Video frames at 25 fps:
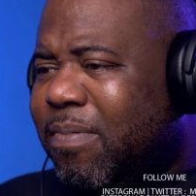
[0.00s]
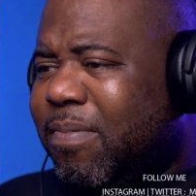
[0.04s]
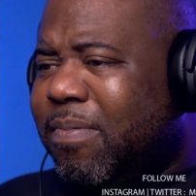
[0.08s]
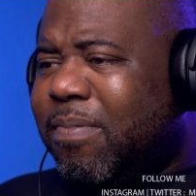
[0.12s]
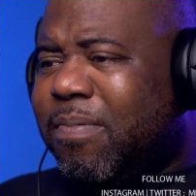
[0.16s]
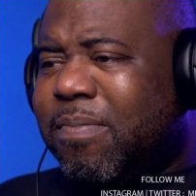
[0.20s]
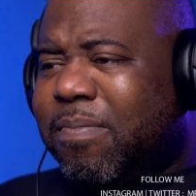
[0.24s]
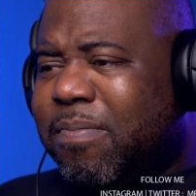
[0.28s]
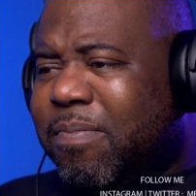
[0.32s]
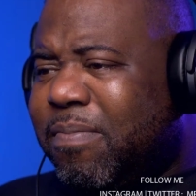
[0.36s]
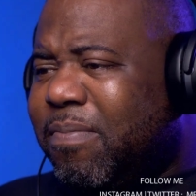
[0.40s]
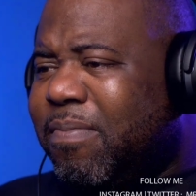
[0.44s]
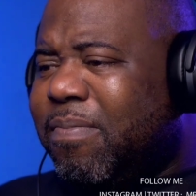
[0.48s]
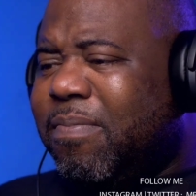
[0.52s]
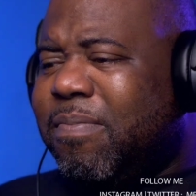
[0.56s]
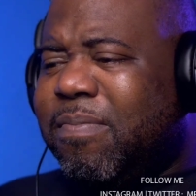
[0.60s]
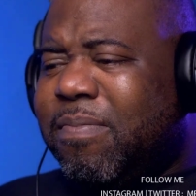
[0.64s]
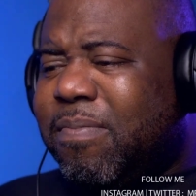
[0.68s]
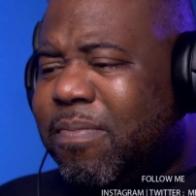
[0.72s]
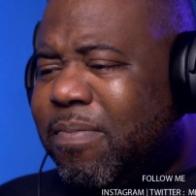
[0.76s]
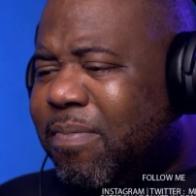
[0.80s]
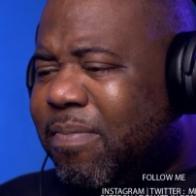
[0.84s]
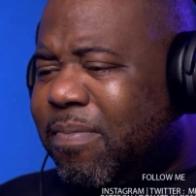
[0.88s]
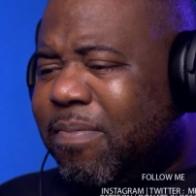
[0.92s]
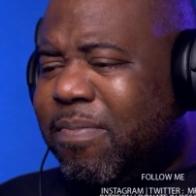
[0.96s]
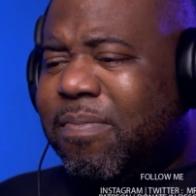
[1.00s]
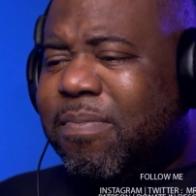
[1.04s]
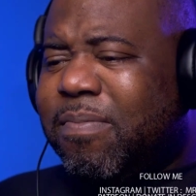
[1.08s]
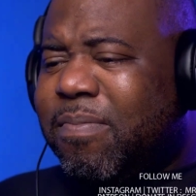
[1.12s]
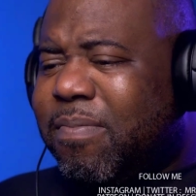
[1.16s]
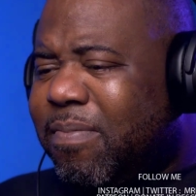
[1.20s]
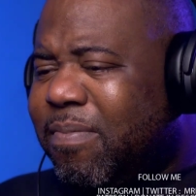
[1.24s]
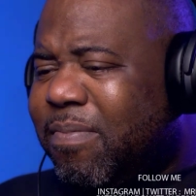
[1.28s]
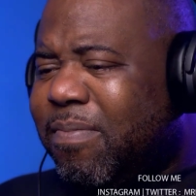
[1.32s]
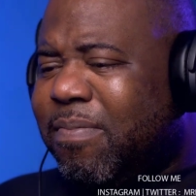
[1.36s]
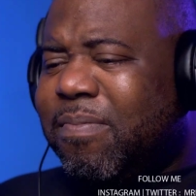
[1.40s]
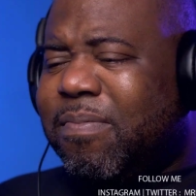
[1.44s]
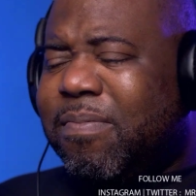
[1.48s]

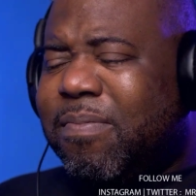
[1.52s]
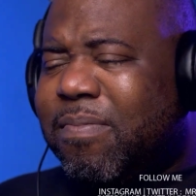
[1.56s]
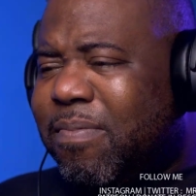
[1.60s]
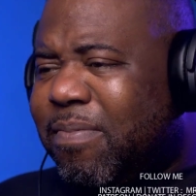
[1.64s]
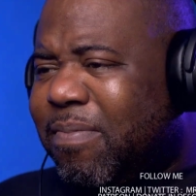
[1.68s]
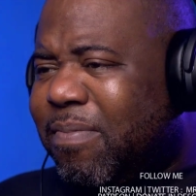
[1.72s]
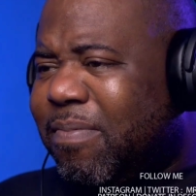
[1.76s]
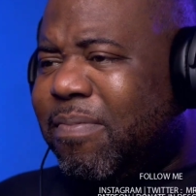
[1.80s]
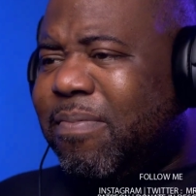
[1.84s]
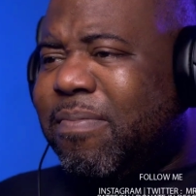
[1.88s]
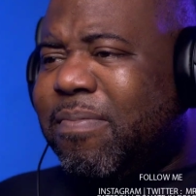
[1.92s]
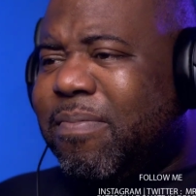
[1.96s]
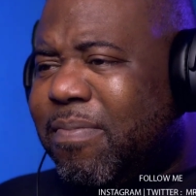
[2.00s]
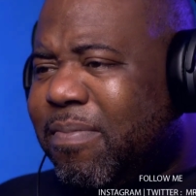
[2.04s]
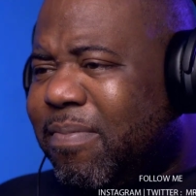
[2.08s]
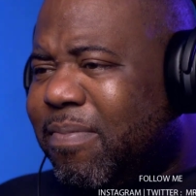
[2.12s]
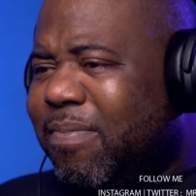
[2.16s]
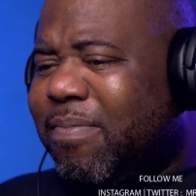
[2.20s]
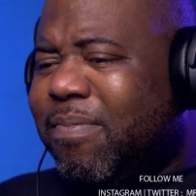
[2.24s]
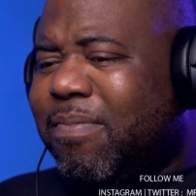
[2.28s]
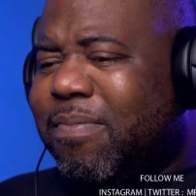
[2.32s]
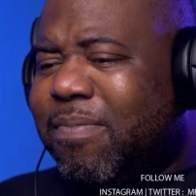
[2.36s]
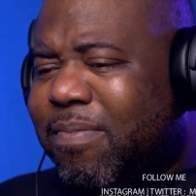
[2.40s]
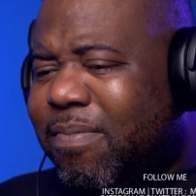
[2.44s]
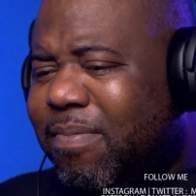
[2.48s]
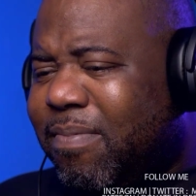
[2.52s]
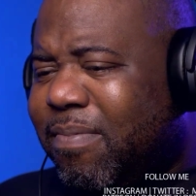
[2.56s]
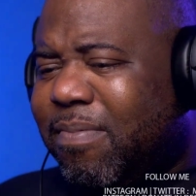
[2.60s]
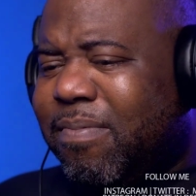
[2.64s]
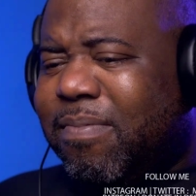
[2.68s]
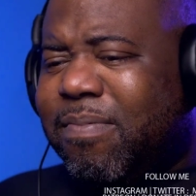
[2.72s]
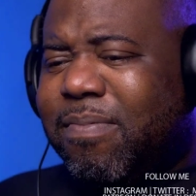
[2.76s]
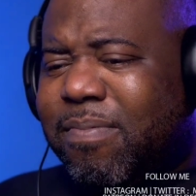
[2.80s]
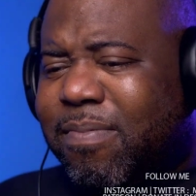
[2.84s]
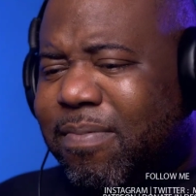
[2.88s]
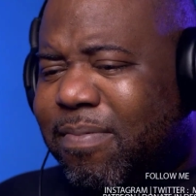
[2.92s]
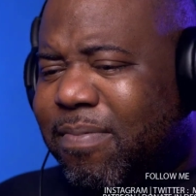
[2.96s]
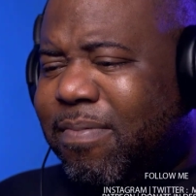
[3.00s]

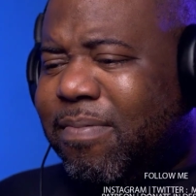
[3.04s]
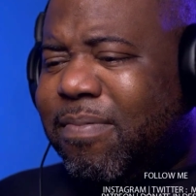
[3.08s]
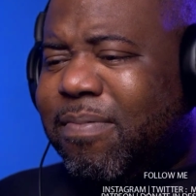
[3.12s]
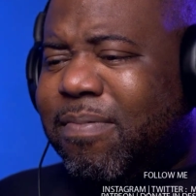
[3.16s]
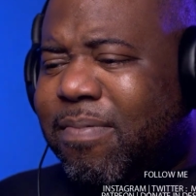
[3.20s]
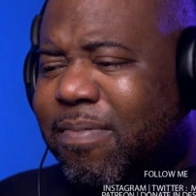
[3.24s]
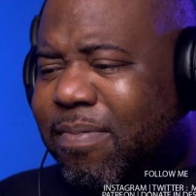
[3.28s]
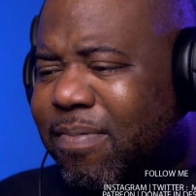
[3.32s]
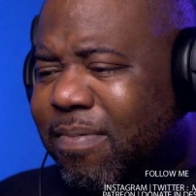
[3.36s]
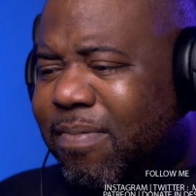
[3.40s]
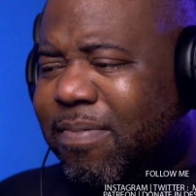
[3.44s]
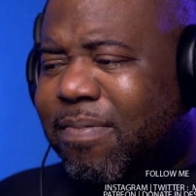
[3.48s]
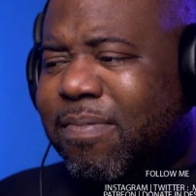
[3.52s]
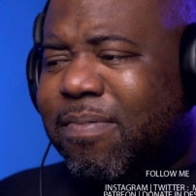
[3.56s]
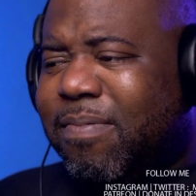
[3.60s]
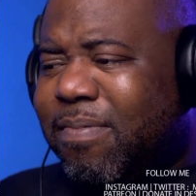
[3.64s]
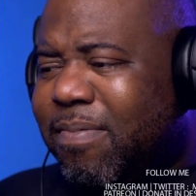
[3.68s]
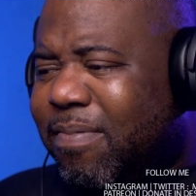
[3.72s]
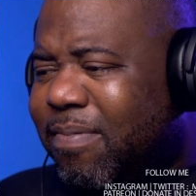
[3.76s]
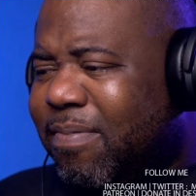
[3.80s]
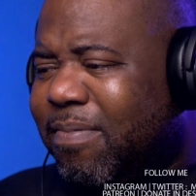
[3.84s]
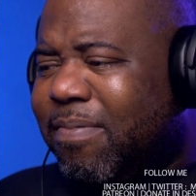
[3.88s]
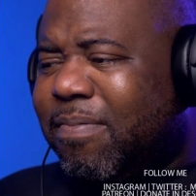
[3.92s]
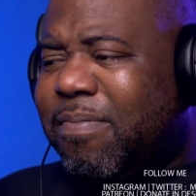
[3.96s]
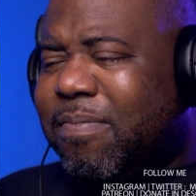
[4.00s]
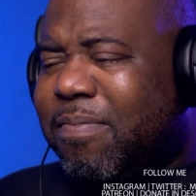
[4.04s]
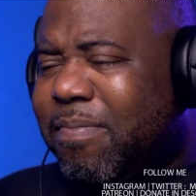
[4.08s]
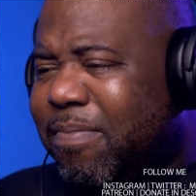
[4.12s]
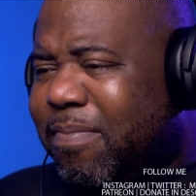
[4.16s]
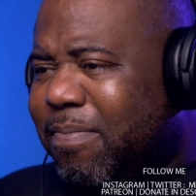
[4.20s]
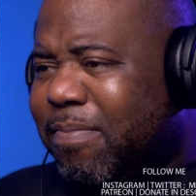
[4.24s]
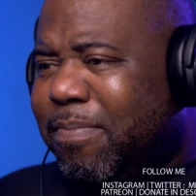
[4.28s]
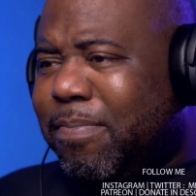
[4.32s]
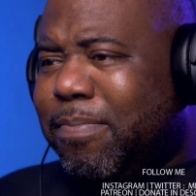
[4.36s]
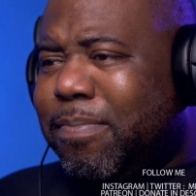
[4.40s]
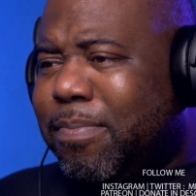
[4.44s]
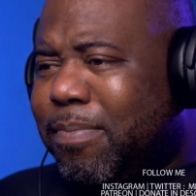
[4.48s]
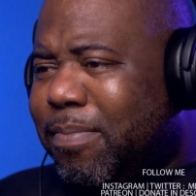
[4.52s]

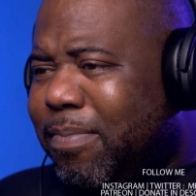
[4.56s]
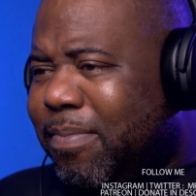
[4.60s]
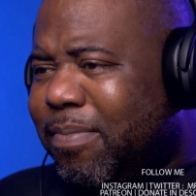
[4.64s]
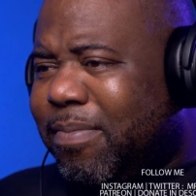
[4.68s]
(silent)